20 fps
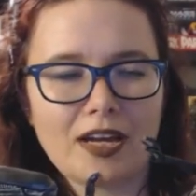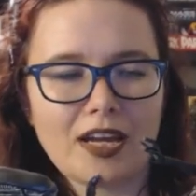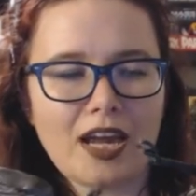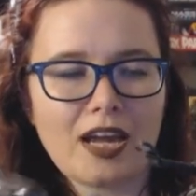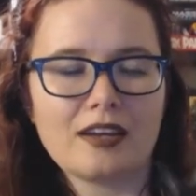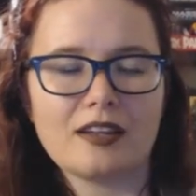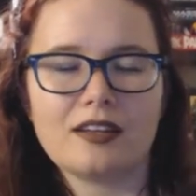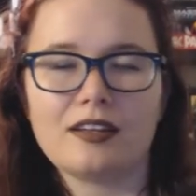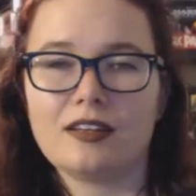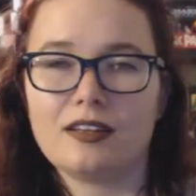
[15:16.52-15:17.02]

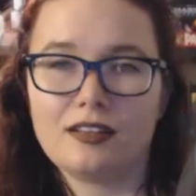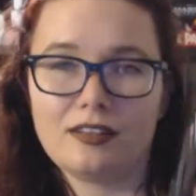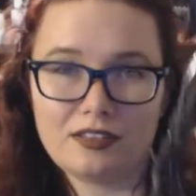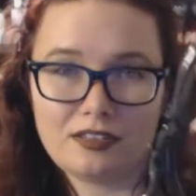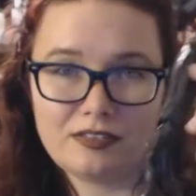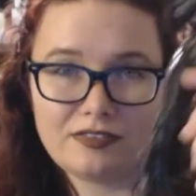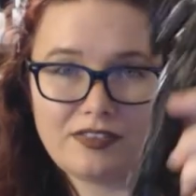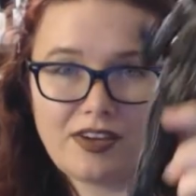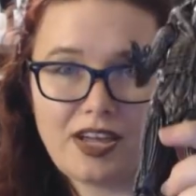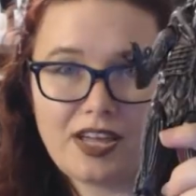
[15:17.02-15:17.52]
again,
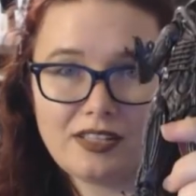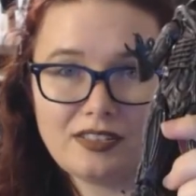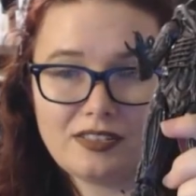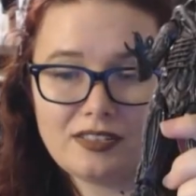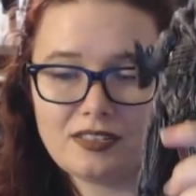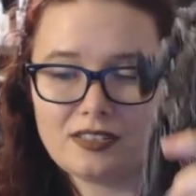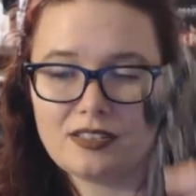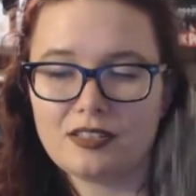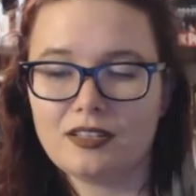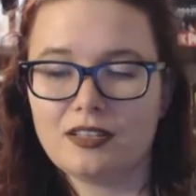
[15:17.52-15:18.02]

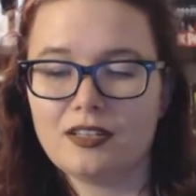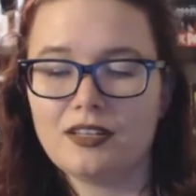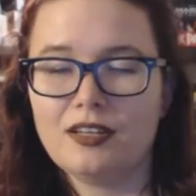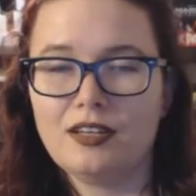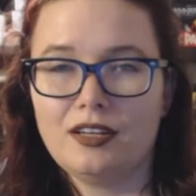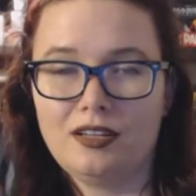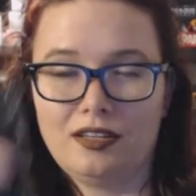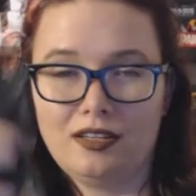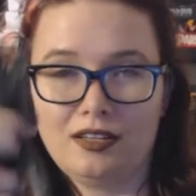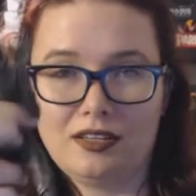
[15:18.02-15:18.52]
Defiance,
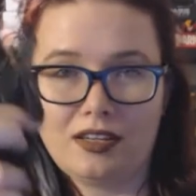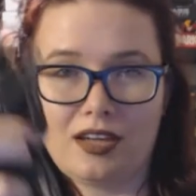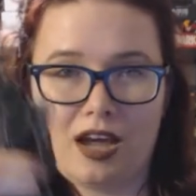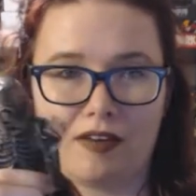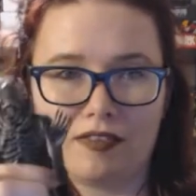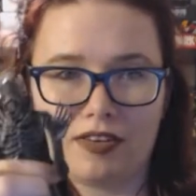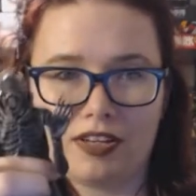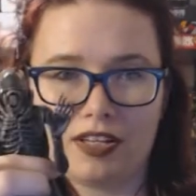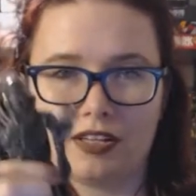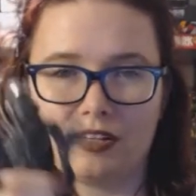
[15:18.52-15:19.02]

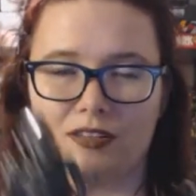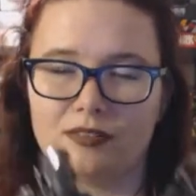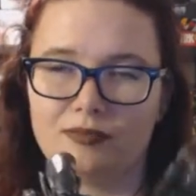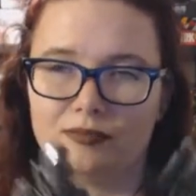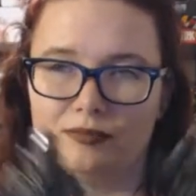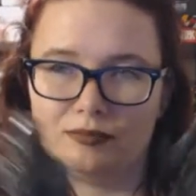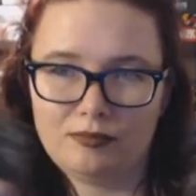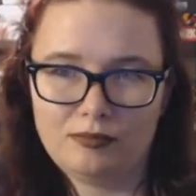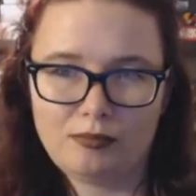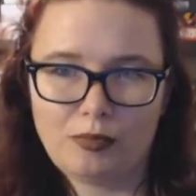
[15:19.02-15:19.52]
Covenant,
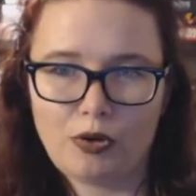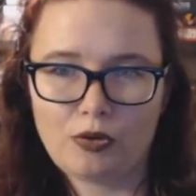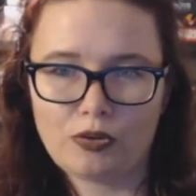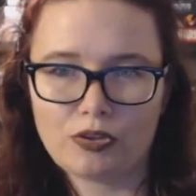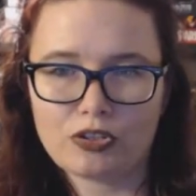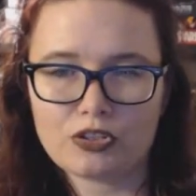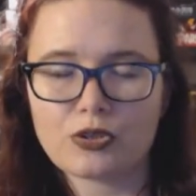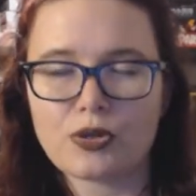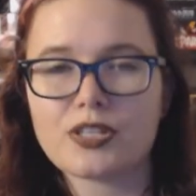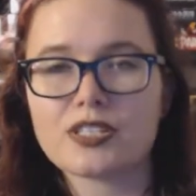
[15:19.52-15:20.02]

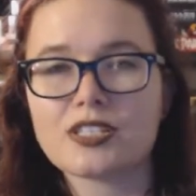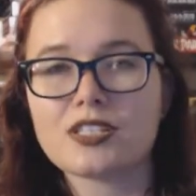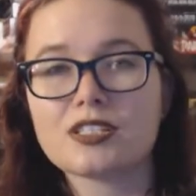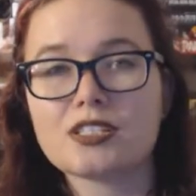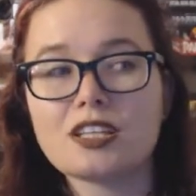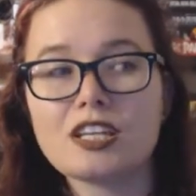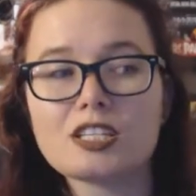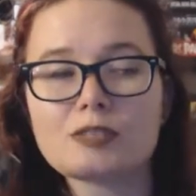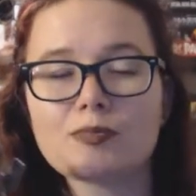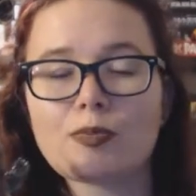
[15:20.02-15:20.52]
both good
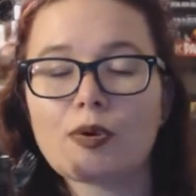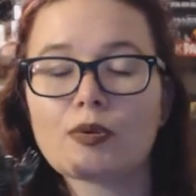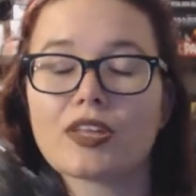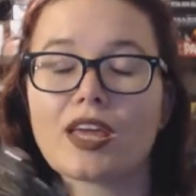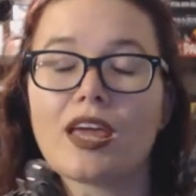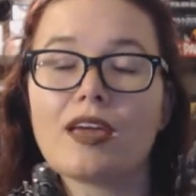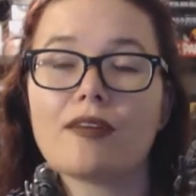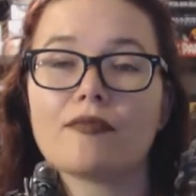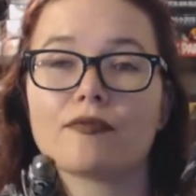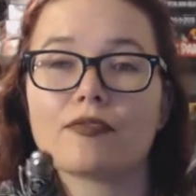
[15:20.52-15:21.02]
choices. These
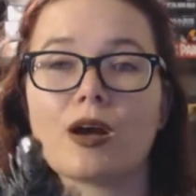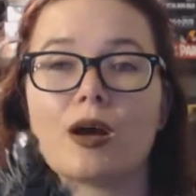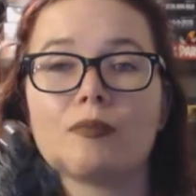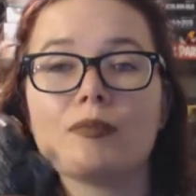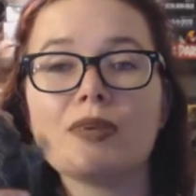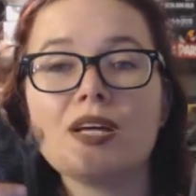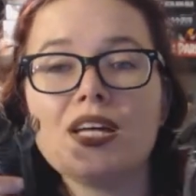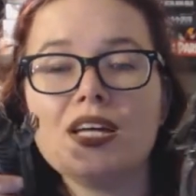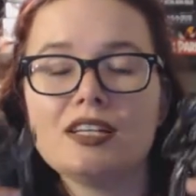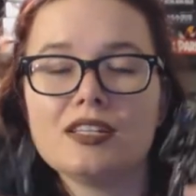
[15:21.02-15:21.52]
both came
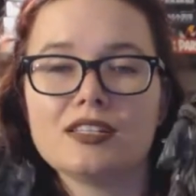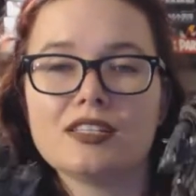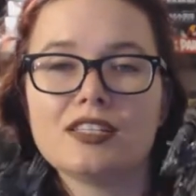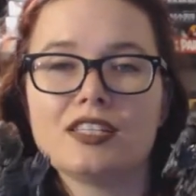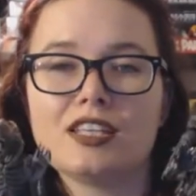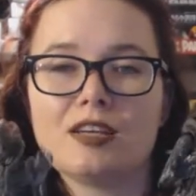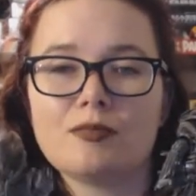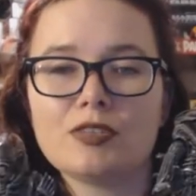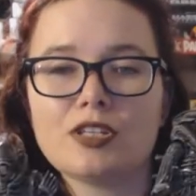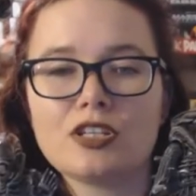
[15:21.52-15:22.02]
from
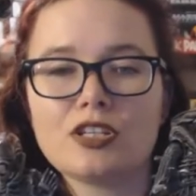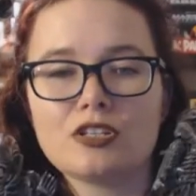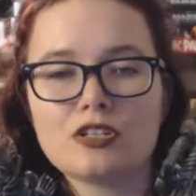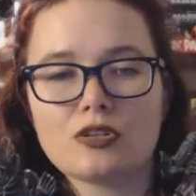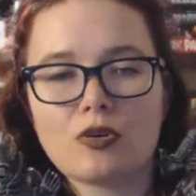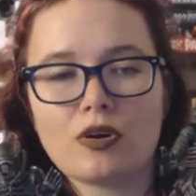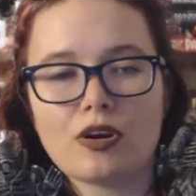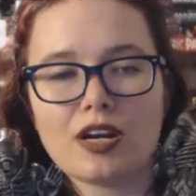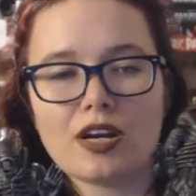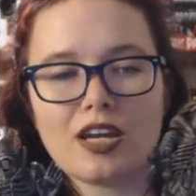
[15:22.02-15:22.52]
CMD
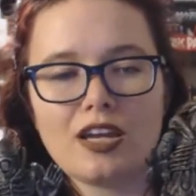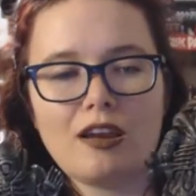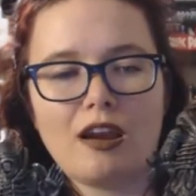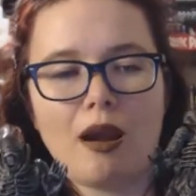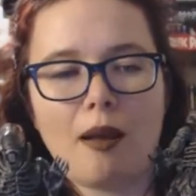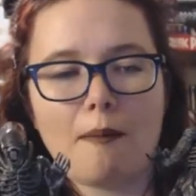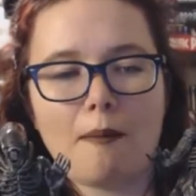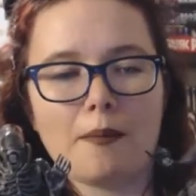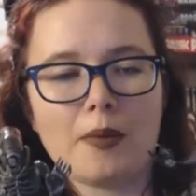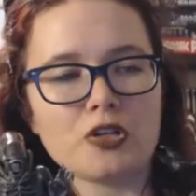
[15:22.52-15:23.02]
store
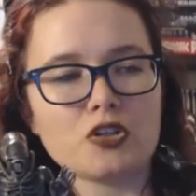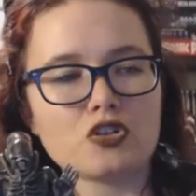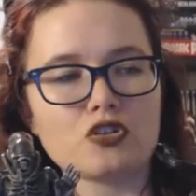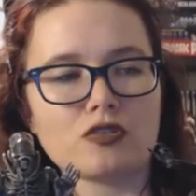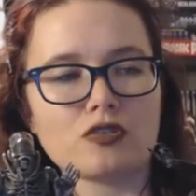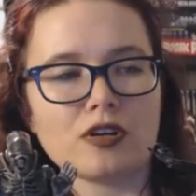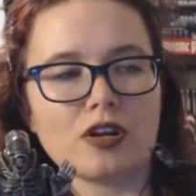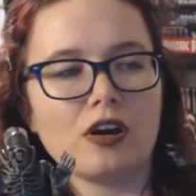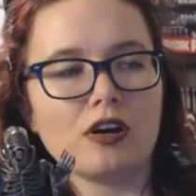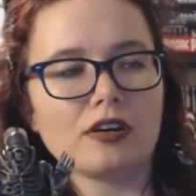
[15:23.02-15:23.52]
in
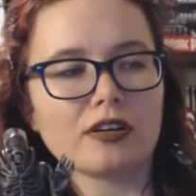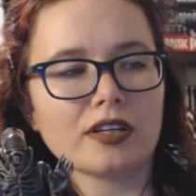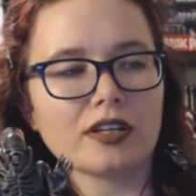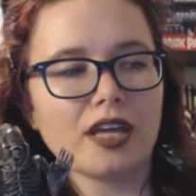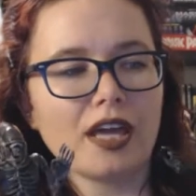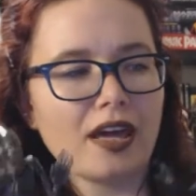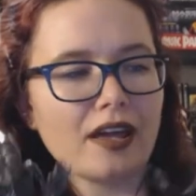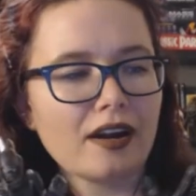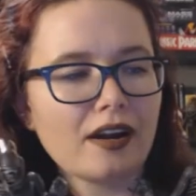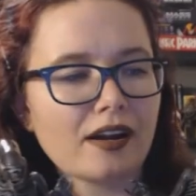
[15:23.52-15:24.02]
Montreal,
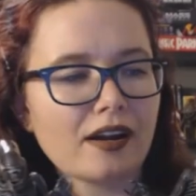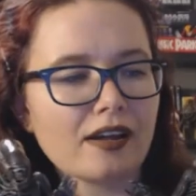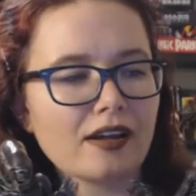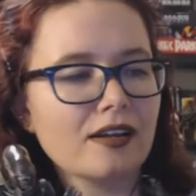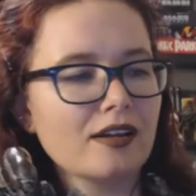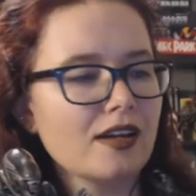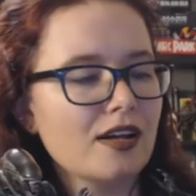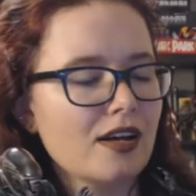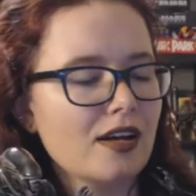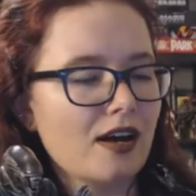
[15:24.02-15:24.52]

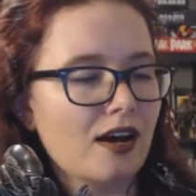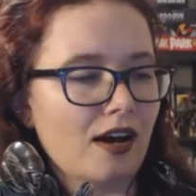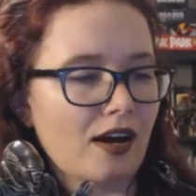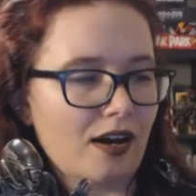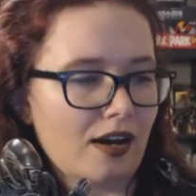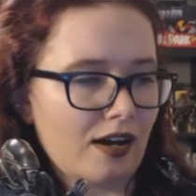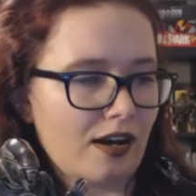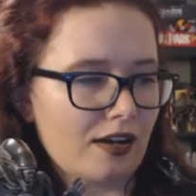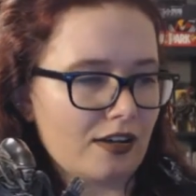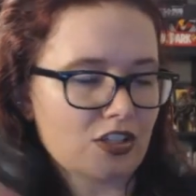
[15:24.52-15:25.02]
Canada.
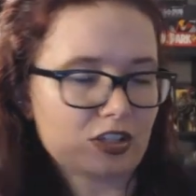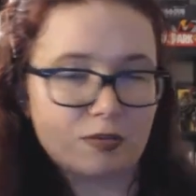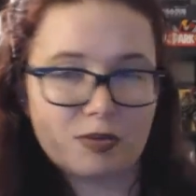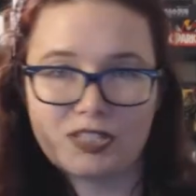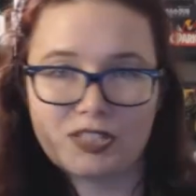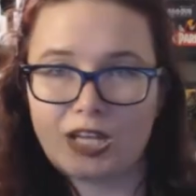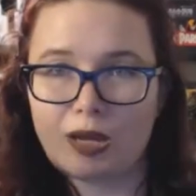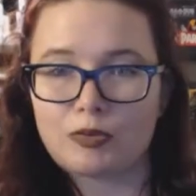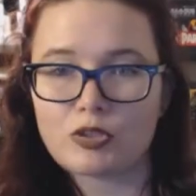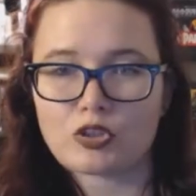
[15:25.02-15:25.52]

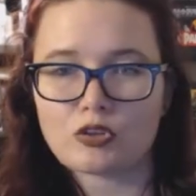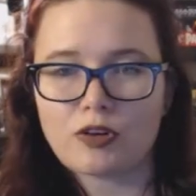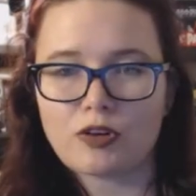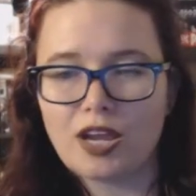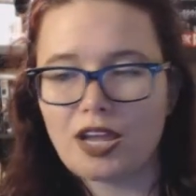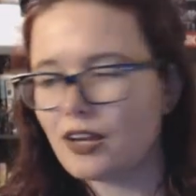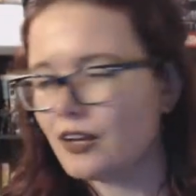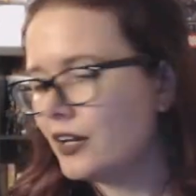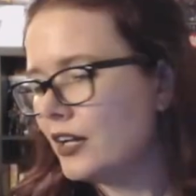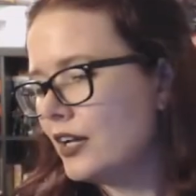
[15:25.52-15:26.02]
Shipping time was
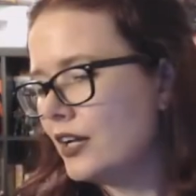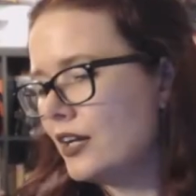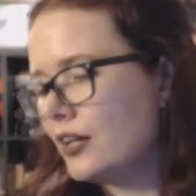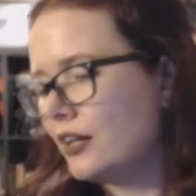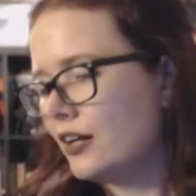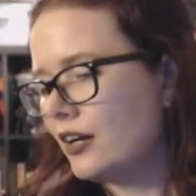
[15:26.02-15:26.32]
great.